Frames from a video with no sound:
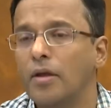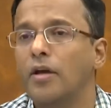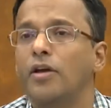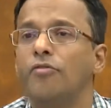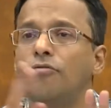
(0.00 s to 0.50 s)

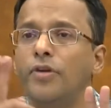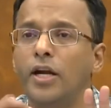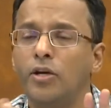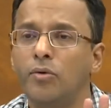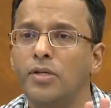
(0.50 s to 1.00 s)
If
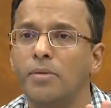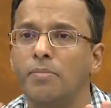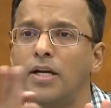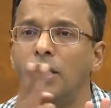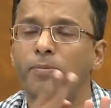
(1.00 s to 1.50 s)
V2 is a
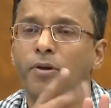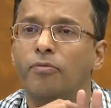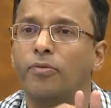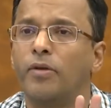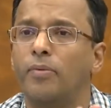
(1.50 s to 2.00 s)
multiple of
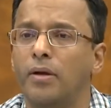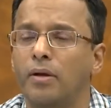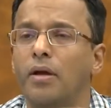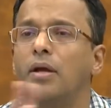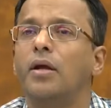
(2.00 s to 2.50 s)

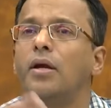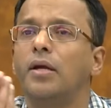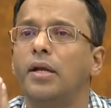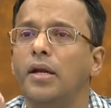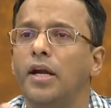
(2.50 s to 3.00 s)
V1,
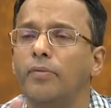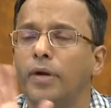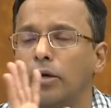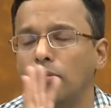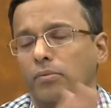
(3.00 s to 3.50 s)
delete
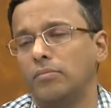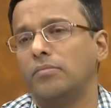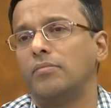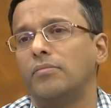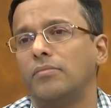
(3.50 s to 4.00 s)
V2.
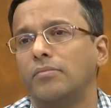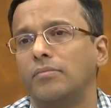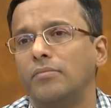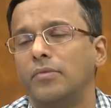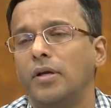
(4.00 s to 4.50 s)

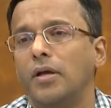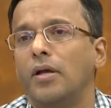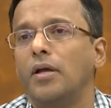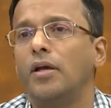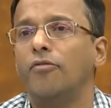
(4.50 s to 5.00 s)

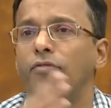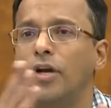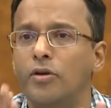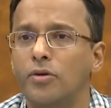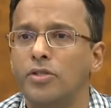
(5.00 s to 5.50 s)
If
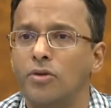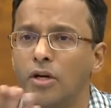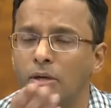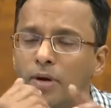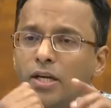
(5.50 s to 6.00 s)
V2 is
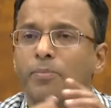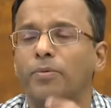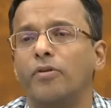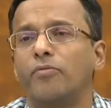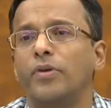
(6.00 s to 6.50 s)
not a
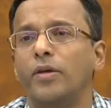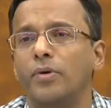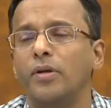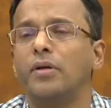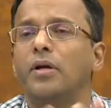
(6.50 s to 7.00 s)
multiple of
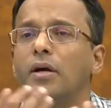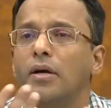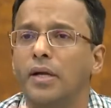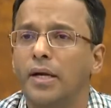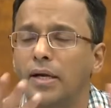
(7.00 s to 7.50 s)
V1,
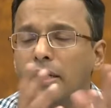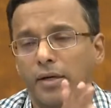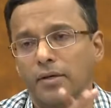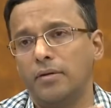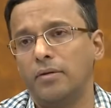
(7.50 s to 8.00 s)
retain
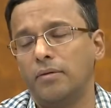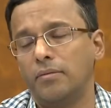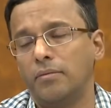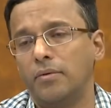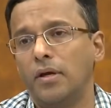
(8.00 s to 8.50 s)
it.
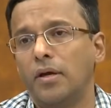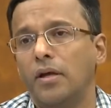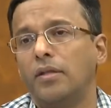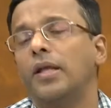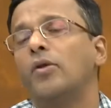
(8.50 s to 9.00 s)

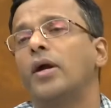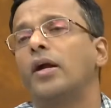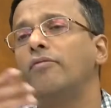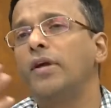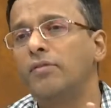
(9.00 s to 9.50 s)
Then look at
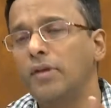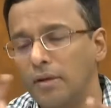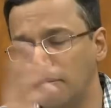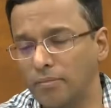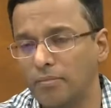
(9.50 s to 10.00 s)

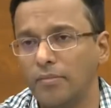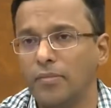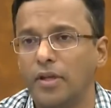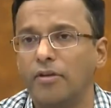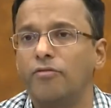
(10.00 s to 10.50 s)
V3.
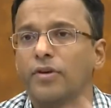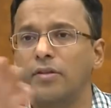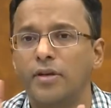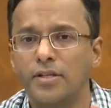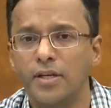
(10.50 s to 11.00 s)
If
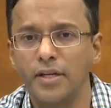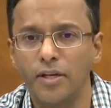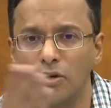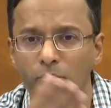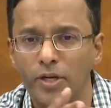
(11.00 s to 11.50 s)
V3 is a linear
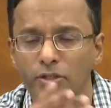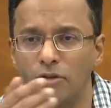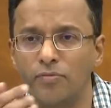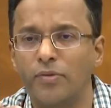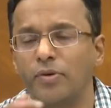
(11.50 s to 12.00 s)
combination
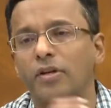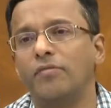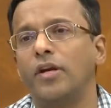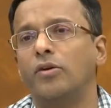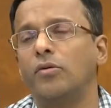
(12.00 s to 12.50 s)
of V1 and
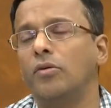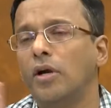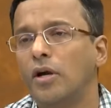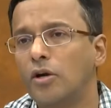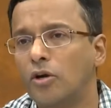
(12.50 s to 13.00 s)
V2,
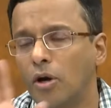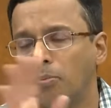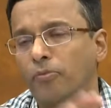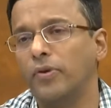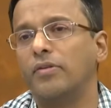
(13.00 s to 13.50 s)

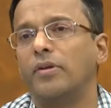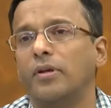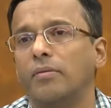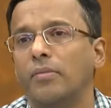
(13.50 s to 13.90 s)
drop V3,